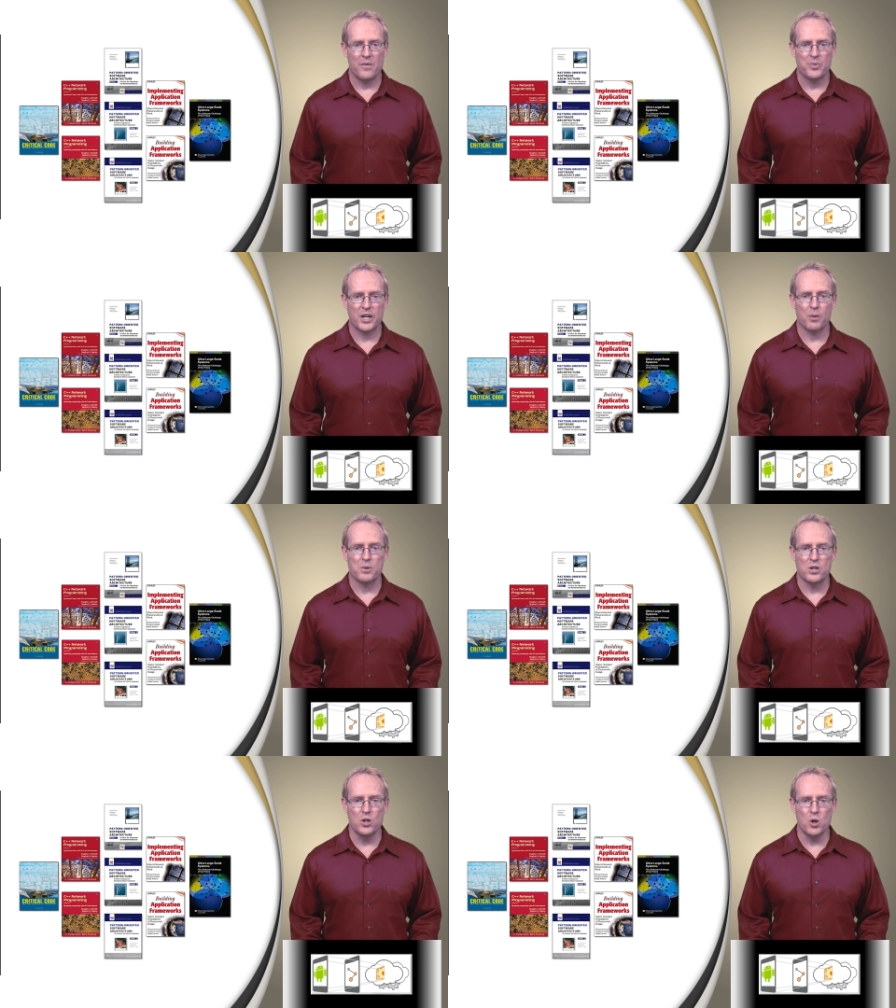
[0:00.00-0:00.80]
to help
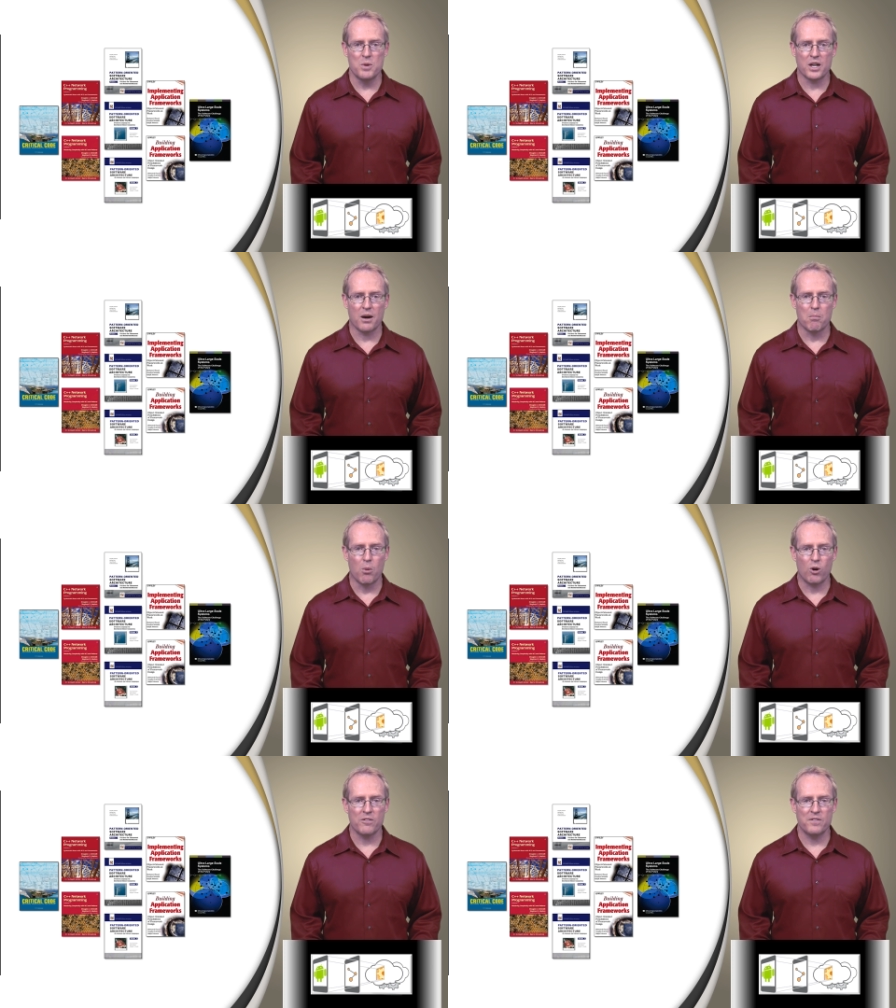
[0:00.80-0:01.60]
you become
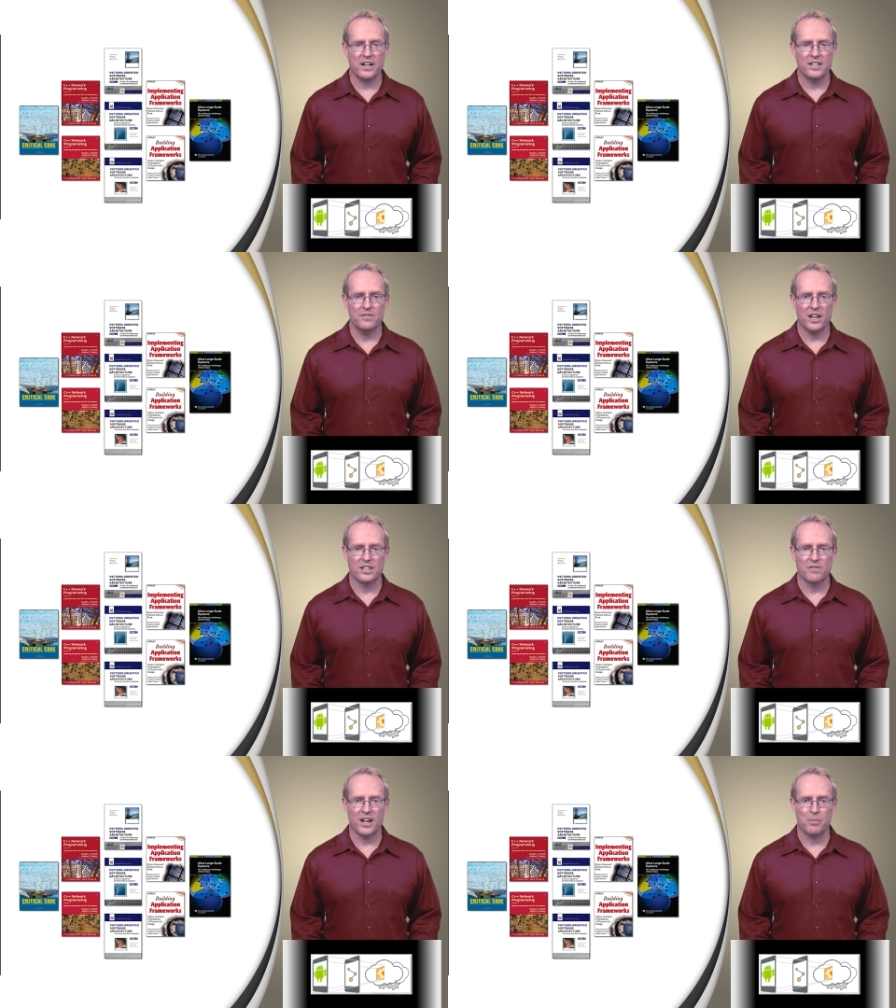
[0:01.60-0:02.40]
more effective at
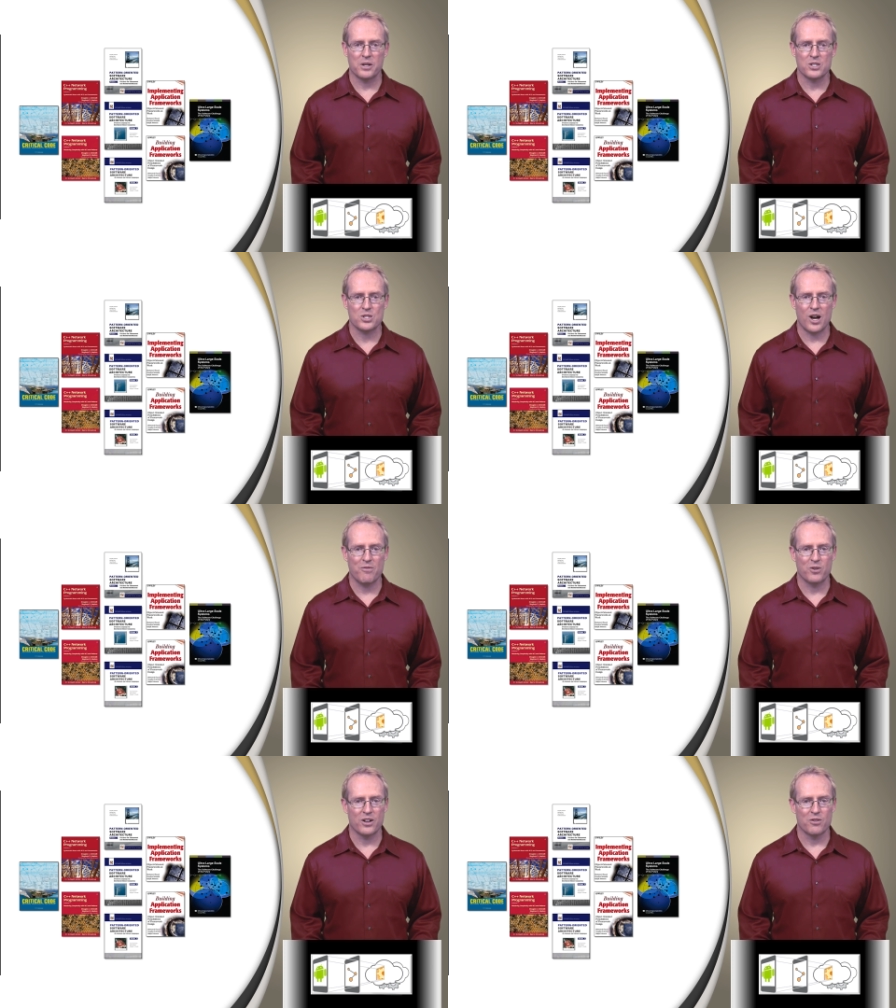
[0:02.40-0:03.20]
developing
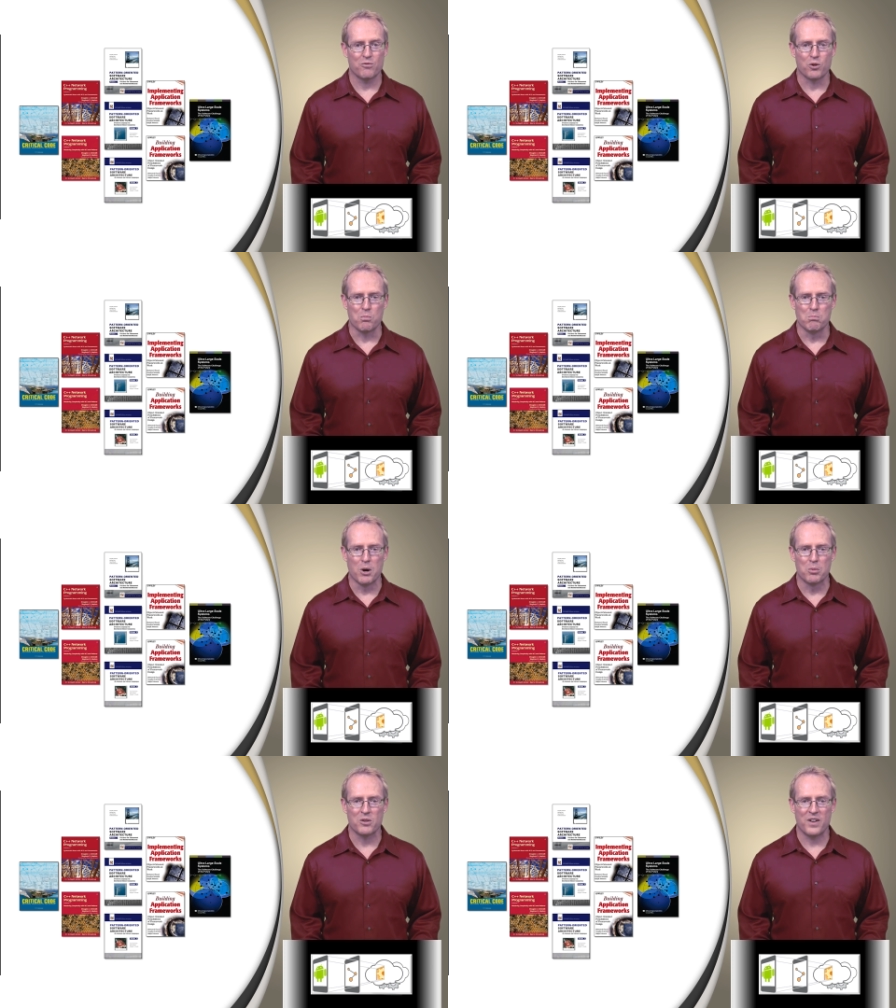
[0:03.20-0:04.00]
software for
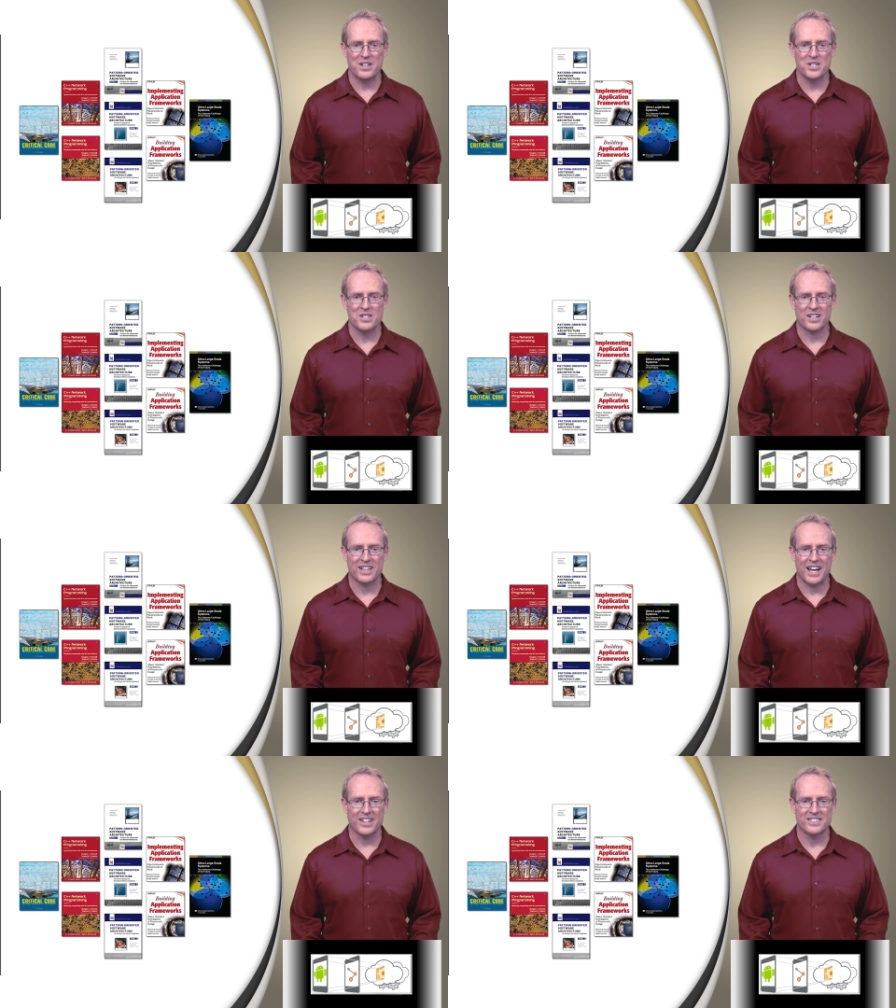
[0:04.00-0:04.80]
mobile devices and
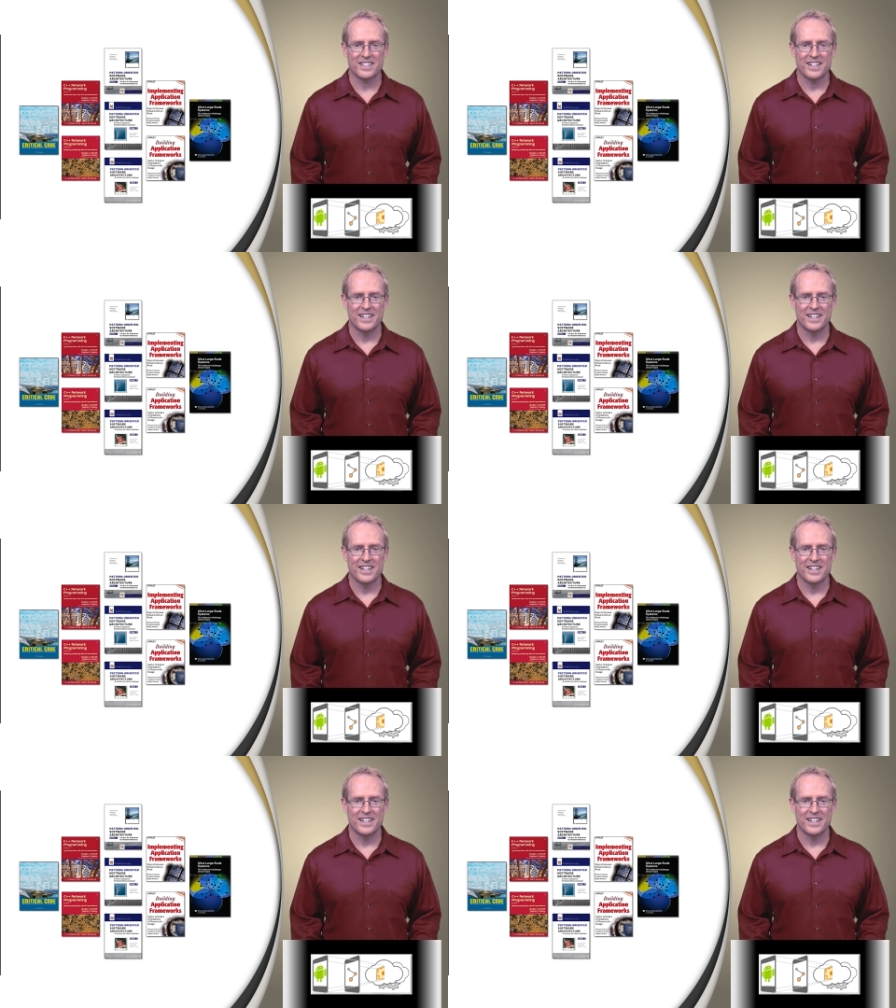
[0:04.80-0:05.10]
clouds.